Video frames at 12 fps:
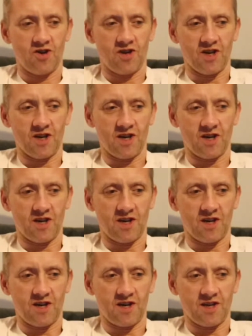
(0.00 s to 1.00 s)
uh,
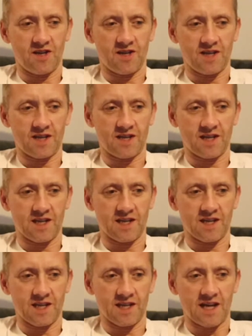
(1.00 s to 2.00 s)
uh, the
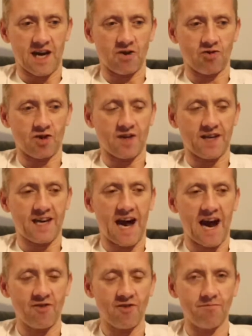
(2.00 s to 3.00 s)
the Kyogre, the
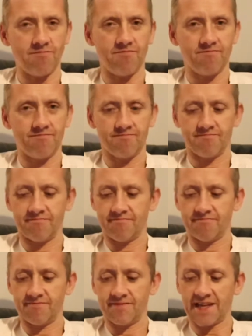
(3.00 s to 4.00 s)
Kyurem,
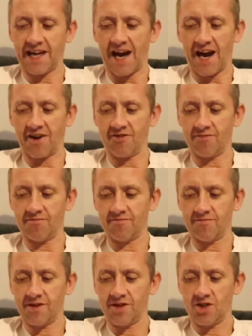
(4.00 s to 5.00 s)
the Kyurem,
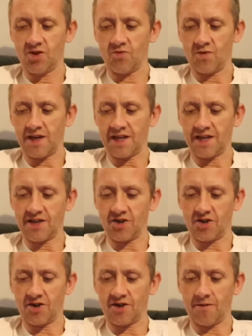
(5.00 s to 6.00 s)
we
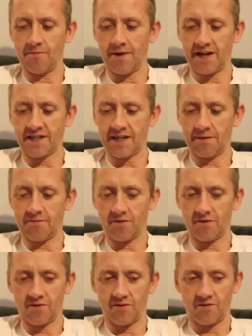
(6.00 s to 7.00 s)
done match up
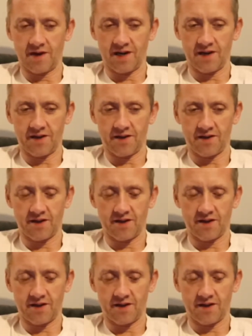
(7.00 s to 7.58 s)
with